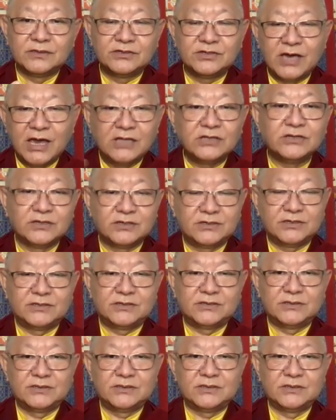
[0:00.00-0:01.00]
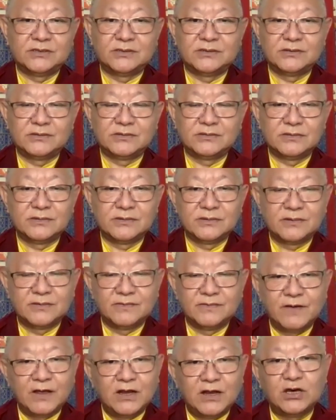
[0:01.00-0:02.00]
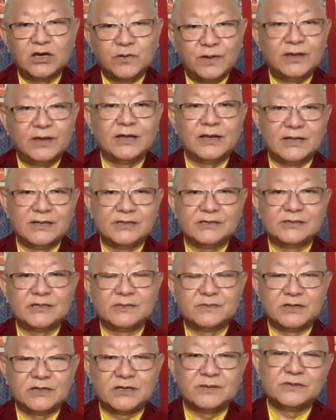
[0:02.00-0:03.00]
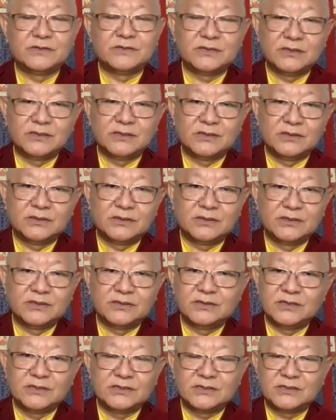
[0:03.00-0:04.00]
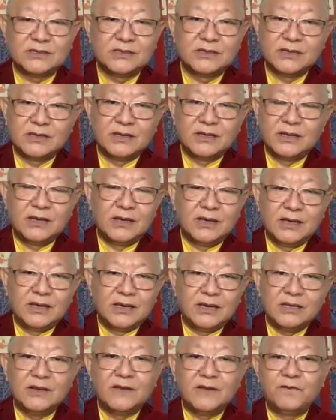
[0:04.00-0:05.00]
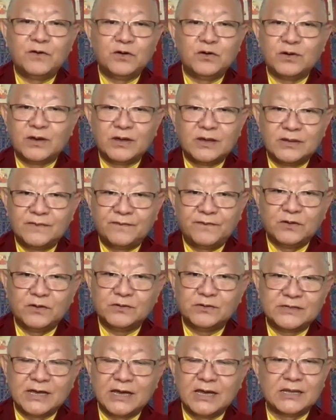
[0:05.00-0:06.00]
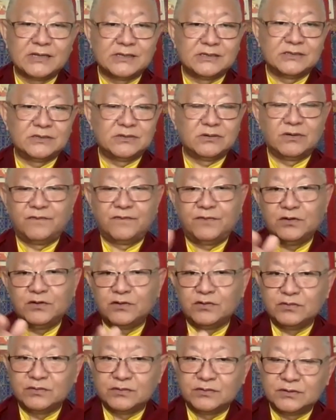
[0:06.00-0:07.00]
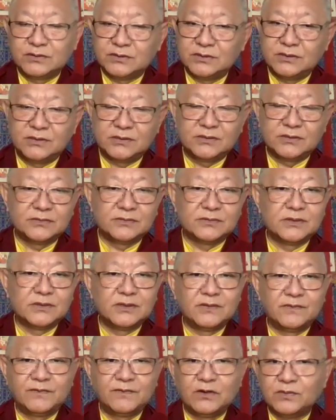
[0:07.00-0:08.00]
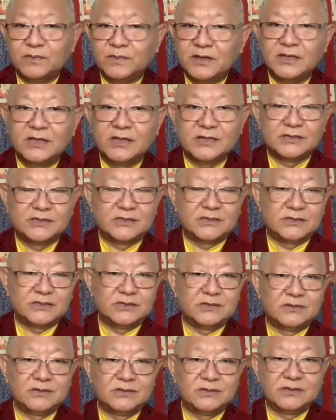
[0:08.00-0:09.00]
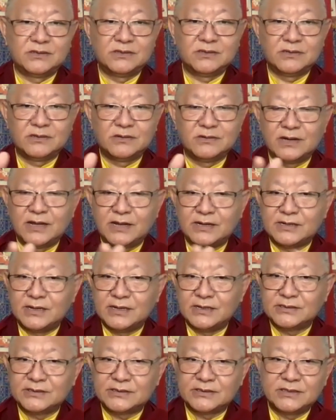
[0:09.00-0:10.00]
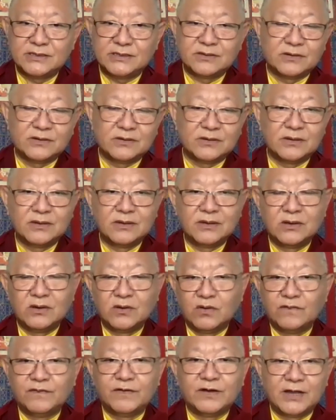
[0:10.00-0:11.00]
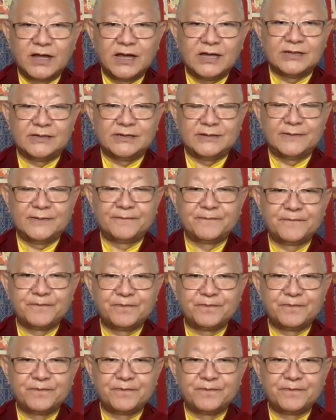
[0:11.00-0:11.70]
changes, very quickly. Sometimes, just in a few seconds or a few minutes, or at least overnight.